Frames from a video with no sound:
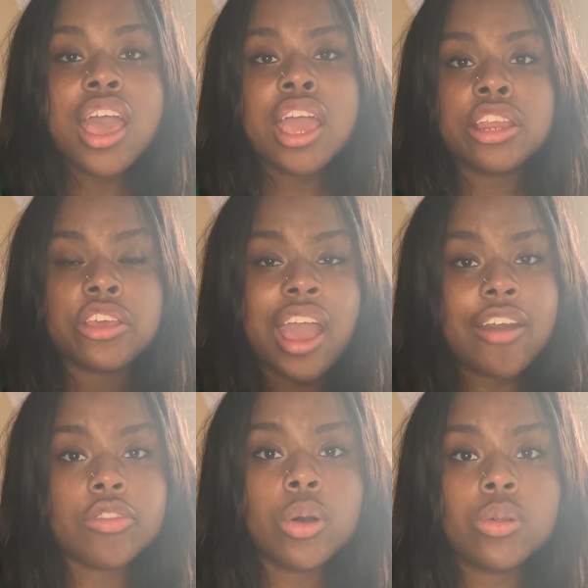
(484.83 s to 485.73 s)
and you
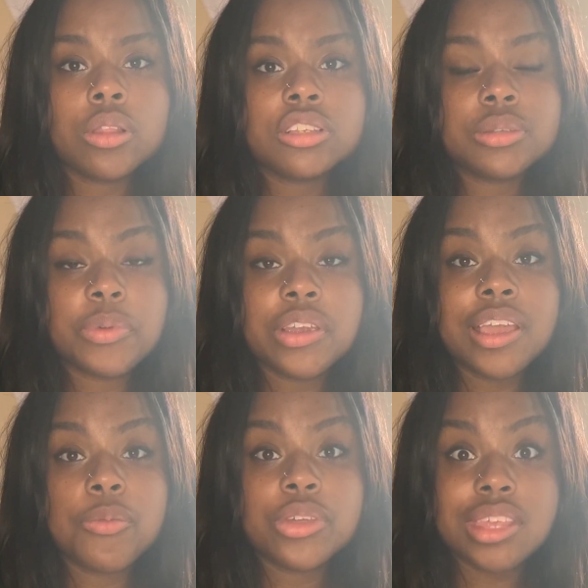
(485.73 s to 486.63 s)
have the Holy
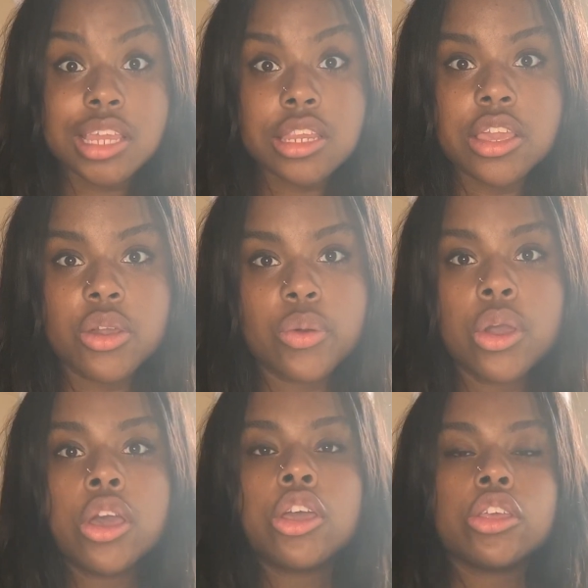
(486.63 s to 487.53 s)
Spirit within you,
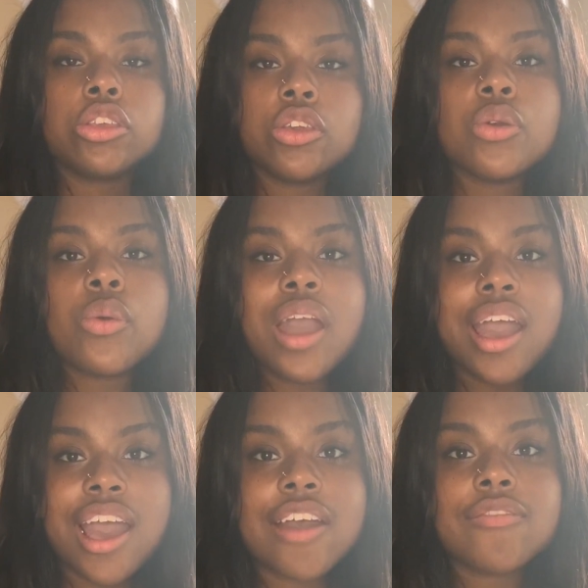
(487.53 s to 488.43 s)
you
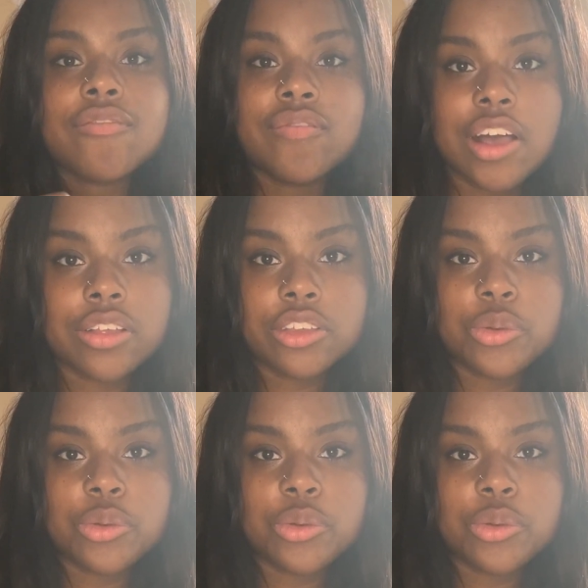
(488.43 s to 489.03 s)
have value.